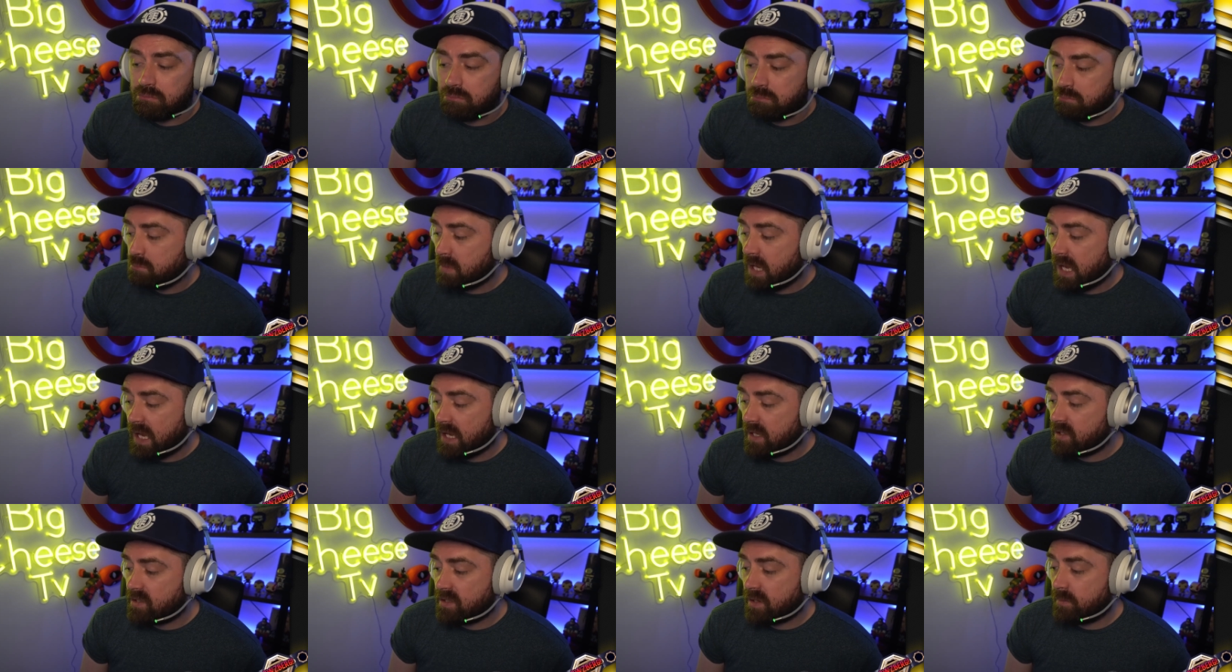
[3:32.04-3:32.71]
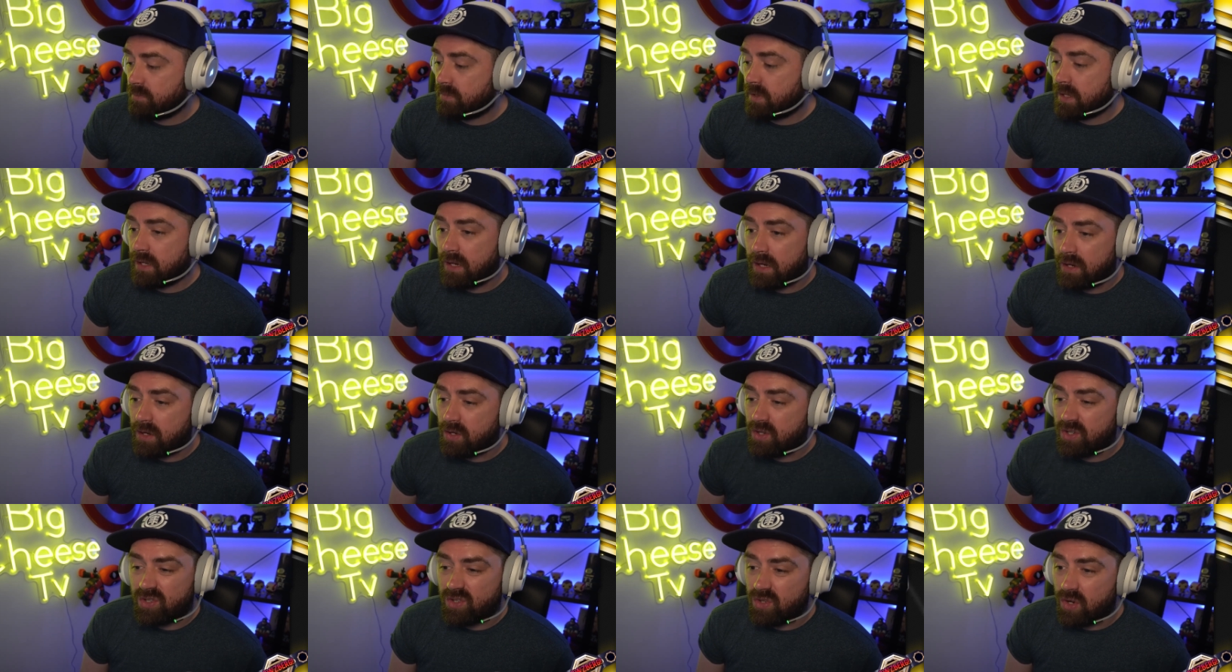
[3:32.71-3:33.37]
had something and
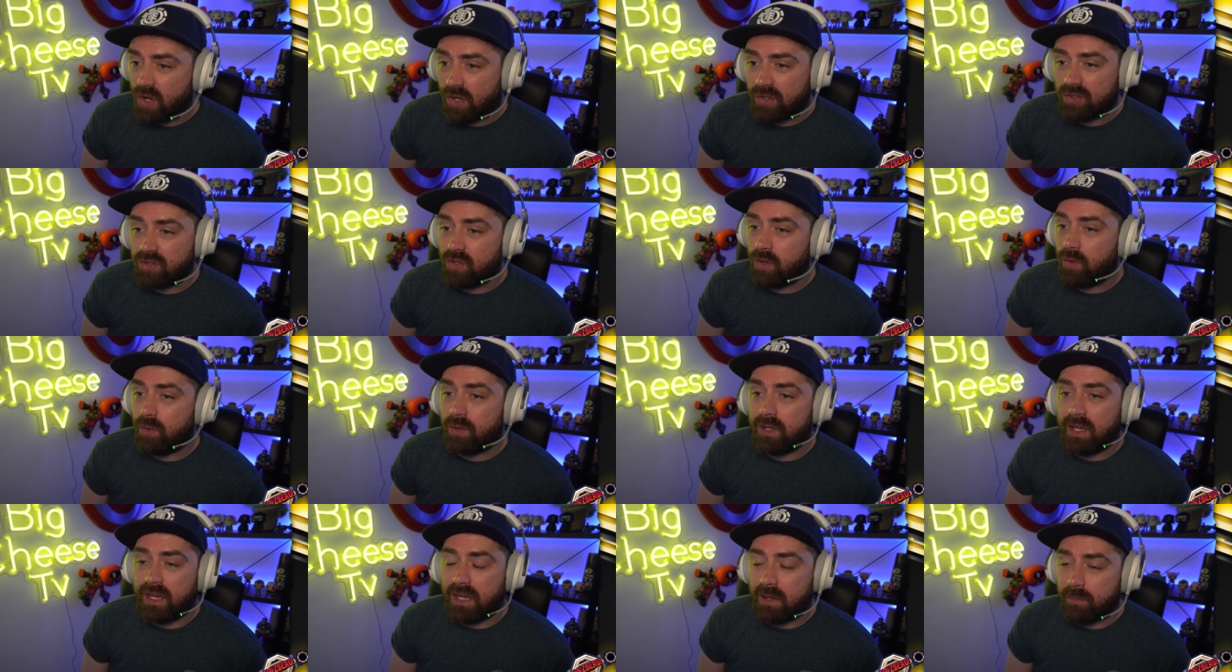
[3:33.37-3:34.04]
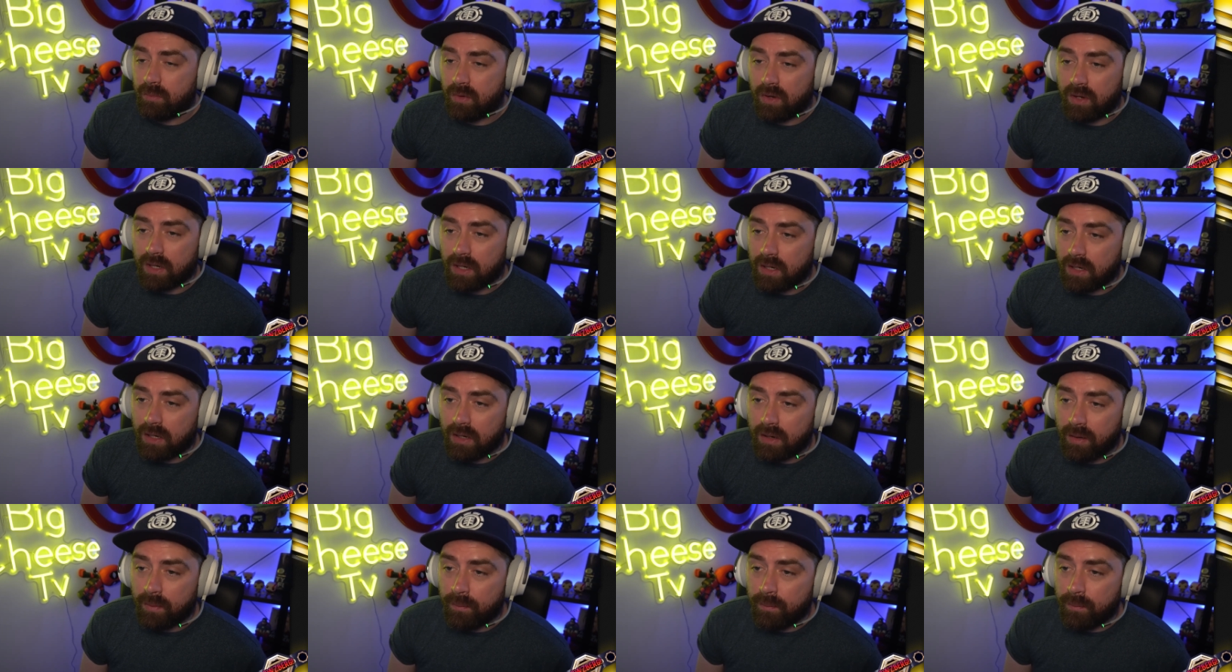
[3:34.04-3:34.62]
just not told anybody,